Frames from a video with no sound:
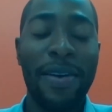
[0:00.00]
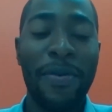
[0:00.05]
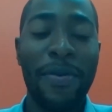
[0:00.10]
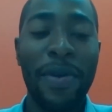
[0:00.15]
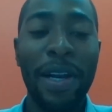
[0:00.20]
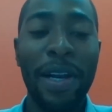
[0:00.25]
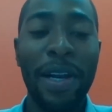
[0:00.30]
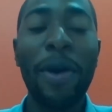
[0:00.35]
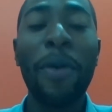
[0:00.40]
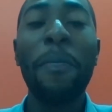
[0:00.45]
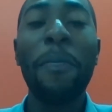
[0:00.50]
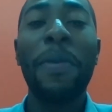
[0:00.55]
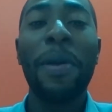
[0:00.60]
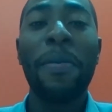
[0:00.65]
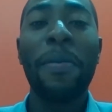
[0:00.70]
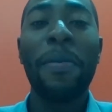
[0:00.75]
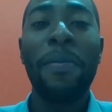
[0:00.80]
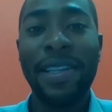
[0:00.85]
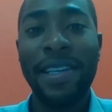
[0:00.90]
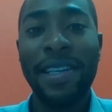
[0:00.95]
will
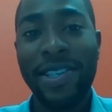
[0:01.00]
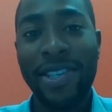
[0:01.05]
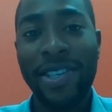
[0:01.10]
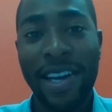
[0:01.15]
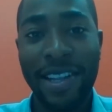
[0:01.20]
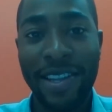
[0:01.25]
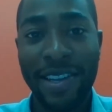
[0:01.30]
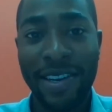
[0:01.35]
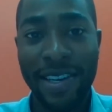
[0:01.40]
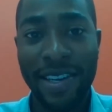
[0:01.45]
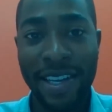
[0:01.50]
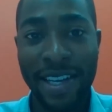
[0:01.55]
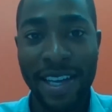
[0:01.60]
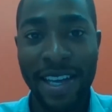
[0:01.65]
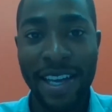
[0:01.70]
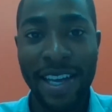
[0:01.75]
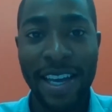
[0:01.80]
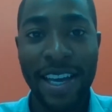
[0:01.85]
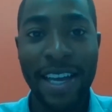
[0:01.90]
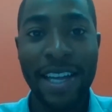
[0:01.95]
complement each other.
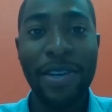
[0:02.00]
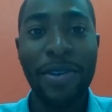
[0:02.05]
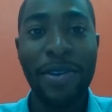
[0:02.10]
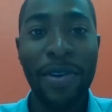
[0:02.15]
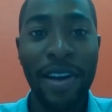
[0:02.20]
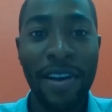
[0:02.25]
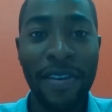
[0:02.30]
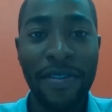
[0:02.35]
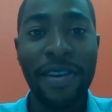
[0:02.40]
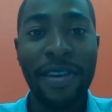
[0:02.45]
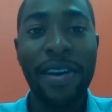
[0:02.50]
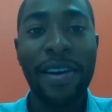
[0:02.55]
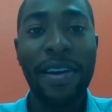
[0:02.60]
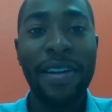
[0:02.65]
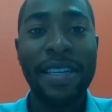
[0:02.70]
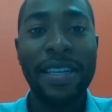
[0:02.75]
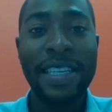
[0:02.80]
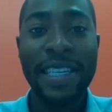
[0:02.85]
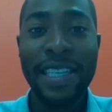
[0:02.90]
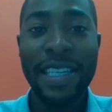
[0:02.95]
And you have a
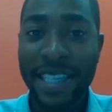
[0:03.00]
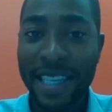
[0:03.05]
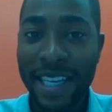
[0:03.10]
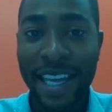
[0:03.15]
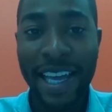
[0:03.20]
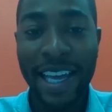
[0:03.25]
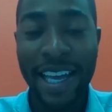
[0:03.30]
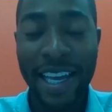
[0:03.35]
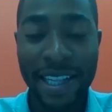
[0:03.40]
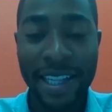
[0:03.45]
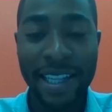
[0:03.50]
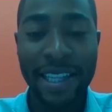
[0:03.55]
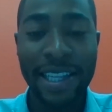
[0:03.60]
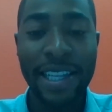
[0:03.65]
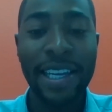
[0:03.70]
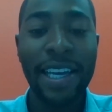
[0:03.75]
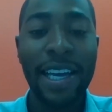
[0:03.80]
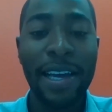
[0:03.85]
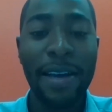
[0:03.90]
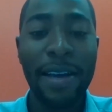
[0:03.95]
detailed
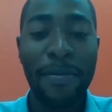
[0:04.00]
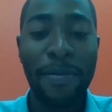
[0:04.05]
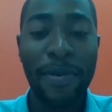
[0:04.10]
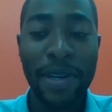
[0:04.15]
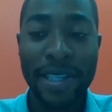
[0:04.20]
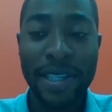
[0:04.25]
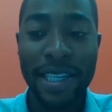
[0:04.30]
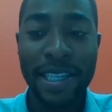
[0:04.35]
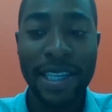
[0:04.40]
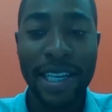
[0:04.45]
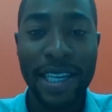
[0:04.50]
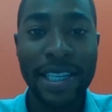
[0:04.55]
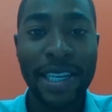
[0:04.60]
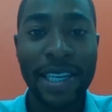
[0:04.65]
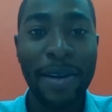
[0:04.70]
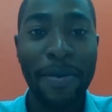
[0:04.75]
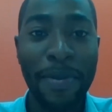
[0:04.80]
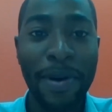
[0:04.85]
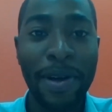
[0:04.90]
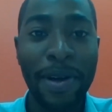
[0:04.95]

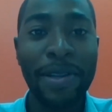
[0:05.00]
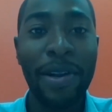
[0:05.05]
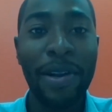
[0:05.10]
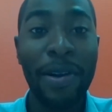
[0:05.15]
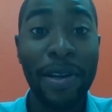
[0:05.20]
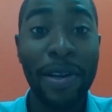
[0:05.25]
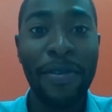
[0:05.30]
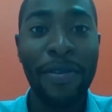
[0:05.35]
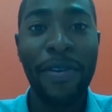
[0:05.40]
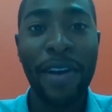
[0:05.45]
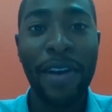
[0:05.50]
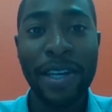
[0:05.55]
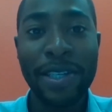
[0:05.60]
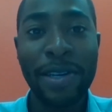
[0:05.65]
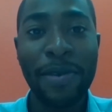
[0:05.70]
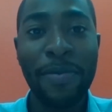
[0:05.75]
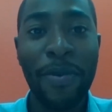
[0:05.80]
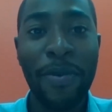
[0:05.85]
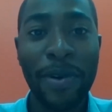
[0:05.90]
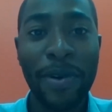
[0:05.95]
presentation about the
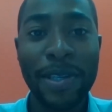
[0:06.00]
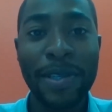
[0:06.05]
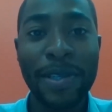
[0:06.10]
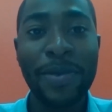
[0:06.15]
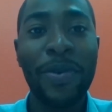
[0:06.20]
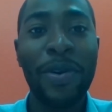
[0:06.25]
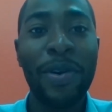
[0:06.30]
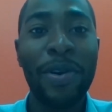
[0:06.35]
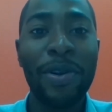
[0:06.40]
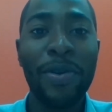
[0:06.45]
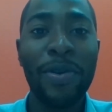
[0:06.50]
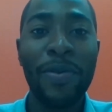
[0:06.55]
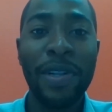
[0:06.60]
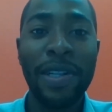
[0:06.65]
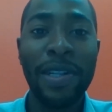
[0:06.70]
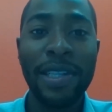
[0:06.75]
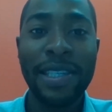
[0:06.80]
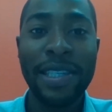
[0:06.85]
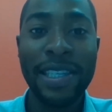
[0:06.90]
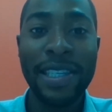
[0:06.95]
liquefaction process where you
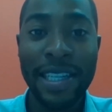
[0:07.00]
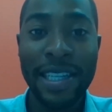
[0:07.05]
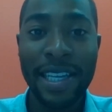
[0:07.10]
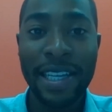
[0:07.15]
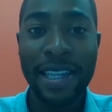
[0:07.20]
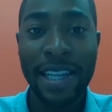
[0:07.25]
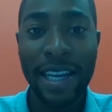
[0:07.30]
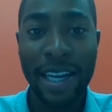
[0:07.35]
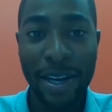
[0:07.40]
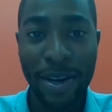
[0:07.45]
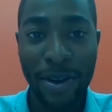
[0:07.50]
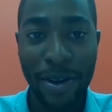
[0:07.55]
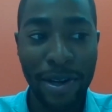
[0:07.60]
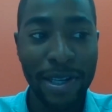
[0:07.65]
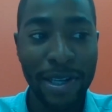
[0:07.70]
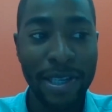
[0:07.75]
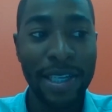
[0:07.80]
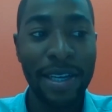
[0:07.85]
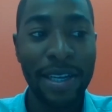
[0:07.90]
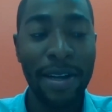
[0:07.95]
will see the
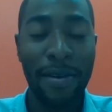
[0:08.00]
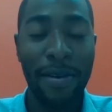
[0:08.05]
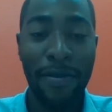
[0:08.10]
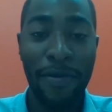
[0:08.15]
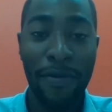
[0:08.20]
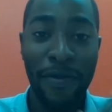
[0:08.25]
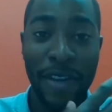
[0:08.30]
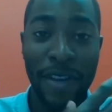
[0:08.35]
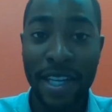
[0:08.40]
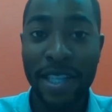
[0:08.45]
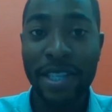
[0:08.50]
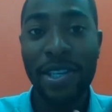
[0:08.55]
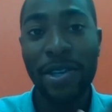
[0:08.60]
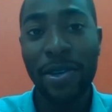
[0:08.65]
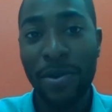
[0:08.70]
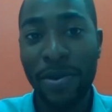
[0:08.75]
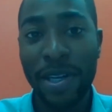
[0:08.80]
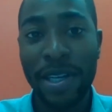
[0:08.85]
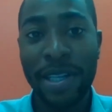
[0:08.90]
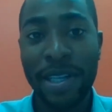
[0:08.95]
technology of each
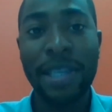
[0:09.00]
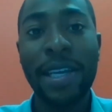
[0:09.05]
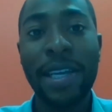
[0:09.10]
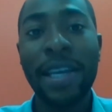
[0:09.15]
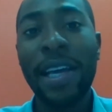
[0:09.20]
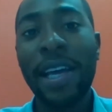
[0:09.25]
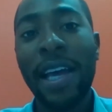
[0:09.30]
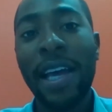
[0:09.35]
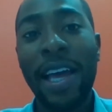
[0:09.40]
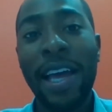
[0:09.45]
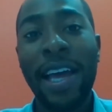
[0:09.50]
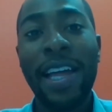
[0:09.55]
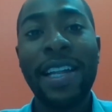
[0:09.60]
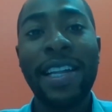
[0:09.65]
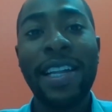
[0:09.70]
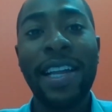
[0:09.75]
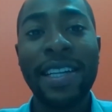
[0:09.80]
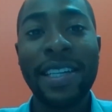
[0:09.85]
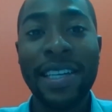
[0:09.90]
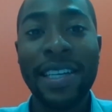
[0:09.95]
unit
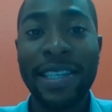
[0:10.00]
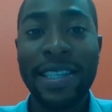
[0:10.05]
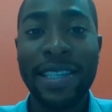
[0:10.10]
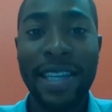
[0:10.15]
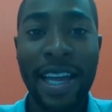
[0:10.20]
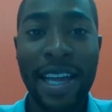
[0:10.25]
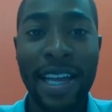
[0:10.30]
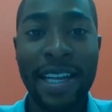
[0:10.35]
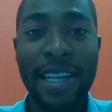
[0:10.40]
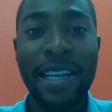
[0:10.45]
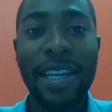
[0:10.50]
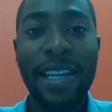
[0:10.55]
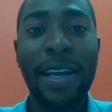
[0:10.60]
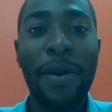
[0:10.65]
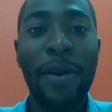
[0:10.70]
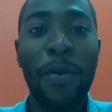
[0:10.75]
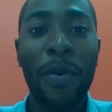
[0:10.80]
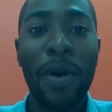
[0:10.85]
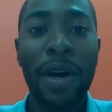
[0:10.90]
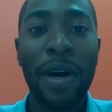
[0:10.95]
and understand
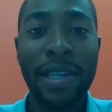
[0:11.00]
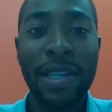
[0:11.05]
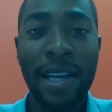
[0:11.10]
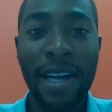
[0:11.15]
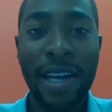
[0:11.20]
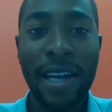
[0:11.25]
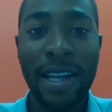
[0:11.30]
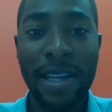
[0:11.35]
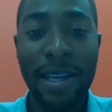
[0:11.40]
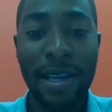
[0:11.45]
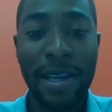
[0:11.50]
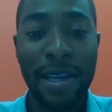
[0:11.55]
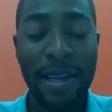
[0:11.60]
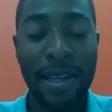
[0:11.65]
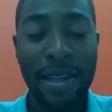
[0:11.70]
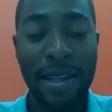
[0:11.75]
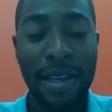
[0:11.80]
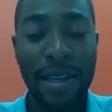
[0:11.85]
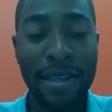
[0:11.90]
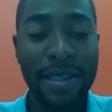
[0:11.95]
what are
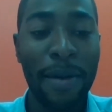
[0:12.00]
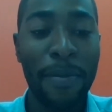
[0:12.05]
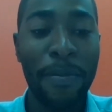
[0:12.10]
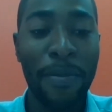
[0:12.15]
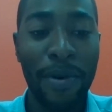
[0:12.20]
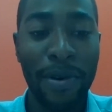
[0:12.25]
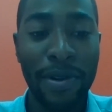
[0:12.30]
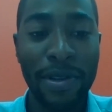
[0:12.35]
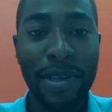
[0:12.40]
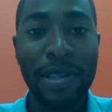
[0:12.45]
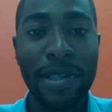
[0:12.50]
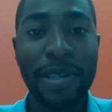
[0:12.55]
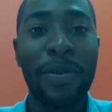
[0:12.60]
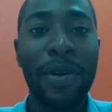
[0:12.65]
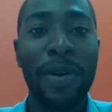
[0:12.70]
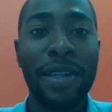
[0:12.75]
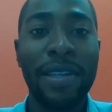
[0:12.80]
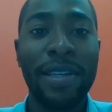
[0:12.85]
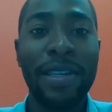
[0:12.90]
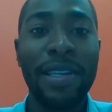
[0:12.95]
the, the subproducts,
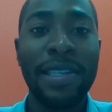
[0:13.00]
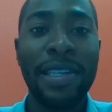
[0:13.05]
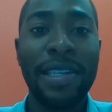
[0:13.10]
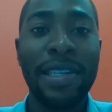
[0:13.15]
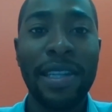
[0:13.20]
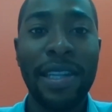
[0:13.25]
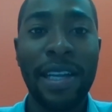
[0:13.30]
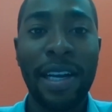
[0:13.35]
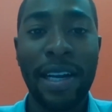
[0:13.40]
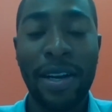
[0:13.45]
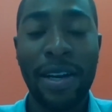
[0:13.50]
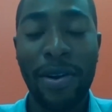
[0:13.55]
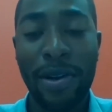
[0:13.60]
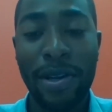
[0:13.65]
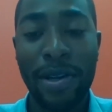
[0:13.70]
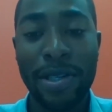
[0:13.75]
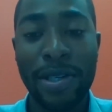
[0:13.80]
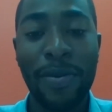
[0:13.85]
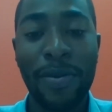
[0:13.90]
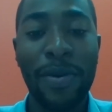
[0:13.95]
what is the
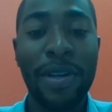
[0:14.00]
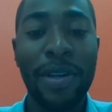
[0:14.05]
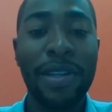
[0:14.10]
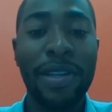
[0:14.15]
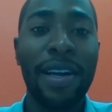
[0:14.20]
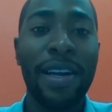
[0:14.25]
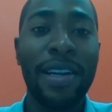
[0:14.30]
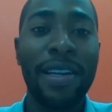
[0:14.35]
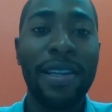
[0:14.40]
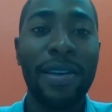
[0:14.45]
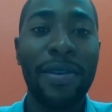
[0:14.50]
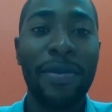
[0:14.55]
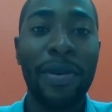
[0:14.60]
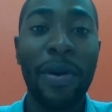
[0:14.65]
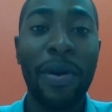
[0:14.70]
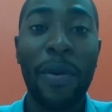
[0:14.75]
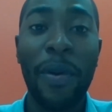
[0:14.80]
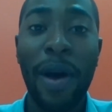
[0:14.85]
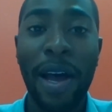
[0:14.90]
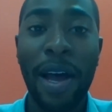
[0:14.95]
technology, what are the
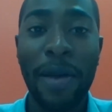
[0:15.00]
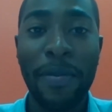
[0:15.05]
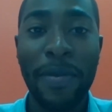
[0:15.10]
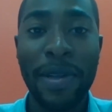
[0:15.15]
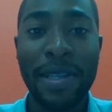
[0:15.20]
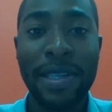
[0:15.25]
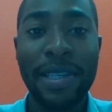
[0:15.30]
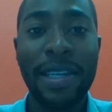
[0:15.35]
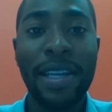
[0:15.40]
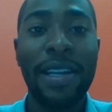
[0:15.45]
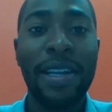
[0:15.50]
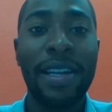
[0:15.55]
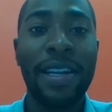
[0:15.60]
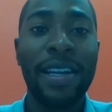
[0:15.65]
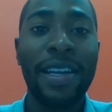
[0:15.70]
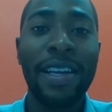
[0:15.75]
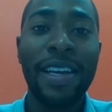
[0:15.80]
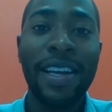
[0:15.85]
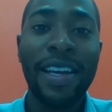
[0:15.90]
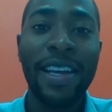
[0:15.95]
requirements
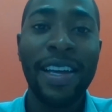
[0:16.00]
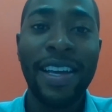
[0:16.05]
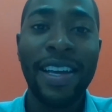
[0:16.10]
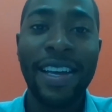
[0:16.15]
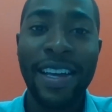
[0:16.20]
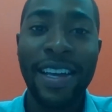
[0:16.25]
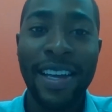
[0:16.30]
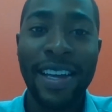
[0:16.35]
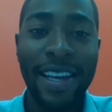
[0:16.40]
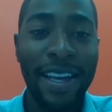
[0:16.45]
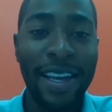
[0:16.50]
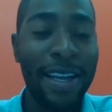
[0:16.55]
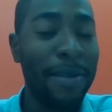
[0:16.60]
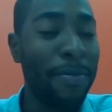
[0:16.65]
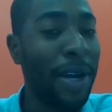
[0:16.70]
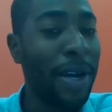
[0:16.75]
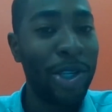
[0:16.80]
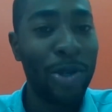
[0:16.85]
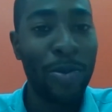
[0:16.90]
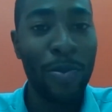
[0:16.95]
and
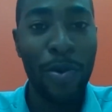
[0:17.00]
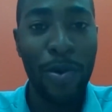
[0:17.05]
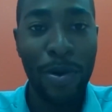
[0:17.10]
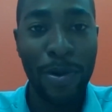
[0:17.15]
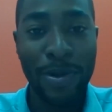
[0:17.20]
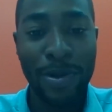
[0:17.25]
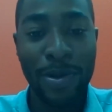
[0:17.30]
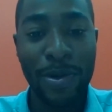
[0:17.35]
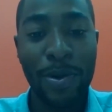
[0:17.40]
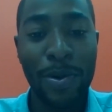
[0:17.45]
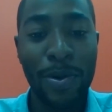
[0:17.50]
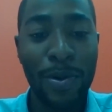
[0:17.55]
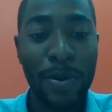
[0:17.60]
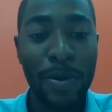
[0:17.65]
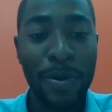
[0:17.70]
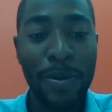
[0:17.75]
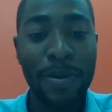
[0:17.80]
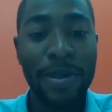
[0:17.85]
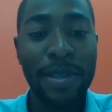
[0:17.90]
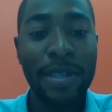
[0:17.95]
and much more.
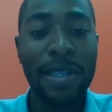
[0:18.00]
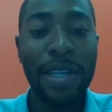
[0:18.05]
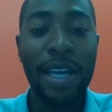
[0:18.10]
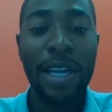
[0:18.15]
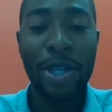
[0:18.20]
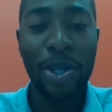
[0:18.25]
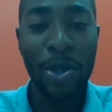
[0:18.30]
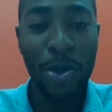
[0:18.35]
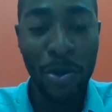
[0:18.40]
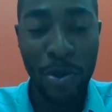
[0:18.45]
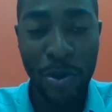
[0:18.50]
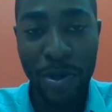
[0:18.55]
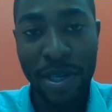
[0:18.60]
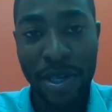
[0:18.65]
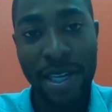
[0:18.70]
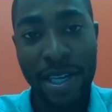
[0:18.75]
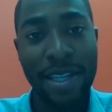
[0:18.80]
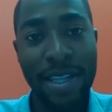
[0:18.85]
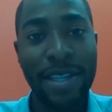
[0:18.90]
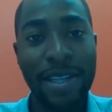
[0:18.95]
So stay
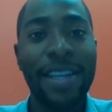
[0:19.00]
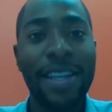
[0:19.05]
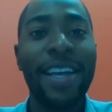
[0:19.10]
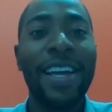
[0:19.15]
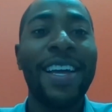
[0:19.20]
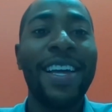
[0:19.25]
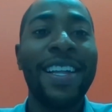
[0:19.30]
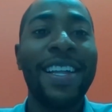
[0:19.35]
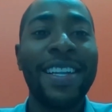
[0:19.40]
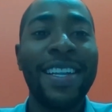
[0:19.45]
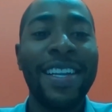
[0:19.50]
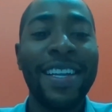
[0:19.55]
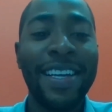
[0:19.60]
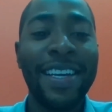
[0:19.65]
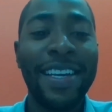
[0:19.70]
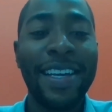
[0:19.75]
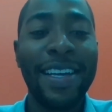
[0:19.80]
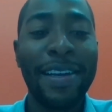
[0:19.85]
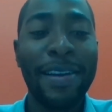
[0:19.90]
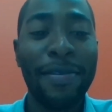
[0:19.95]
tuned
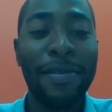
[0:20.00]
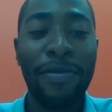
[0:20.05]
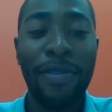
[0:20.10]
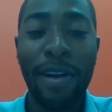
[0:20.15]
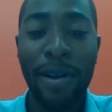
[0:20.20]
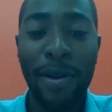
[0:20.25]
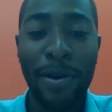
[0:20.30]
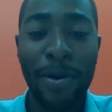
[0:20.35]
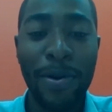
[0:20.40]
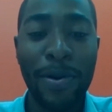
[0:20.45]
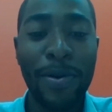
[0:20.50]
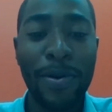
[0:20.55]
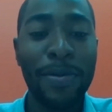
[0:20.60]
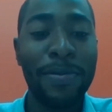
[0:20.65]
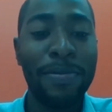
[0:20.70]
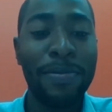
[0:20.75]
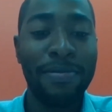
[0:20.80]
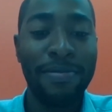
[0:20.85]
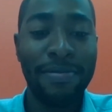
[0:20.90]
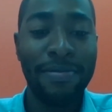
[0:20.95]
and uh,
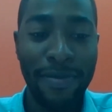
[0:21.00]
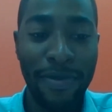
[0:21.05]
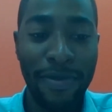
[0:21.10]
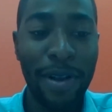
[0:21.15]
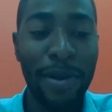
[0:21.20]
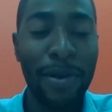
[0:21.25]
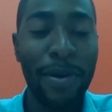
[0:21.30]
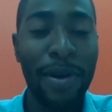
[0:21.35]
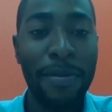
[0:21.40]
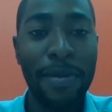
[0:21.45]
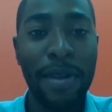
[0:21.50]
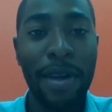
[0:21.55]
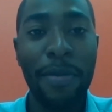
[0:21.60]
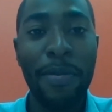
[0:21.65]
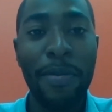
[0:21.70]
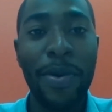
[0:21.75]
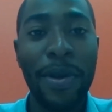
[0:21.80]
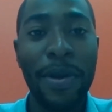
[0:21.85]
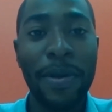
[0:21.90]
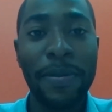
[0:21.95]
follow follow
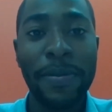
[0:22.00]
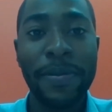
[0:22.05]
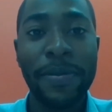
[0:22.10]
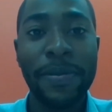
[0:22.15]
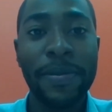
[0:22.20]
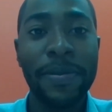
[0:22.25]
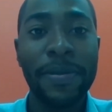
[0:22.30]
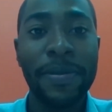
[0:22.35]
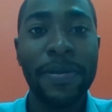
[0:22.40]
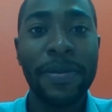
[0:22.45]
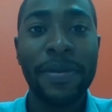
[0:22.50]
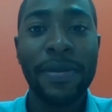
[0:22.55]
MWE.